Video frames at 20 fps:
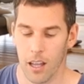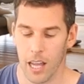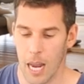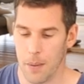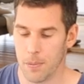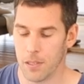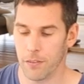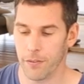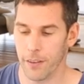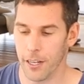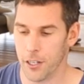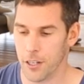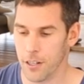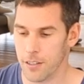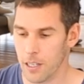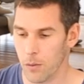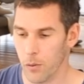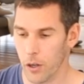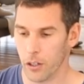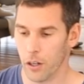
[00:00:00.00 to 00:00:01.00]
Heaps of
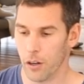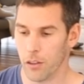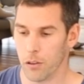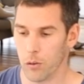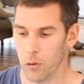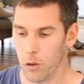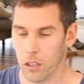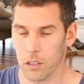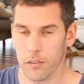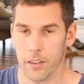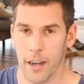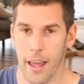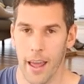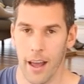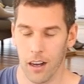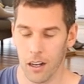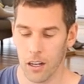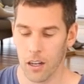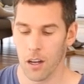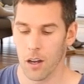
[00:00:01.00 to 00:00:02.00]
features, I won't go through all of it
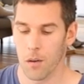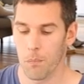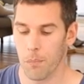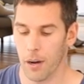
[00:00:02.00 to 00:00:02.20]
now,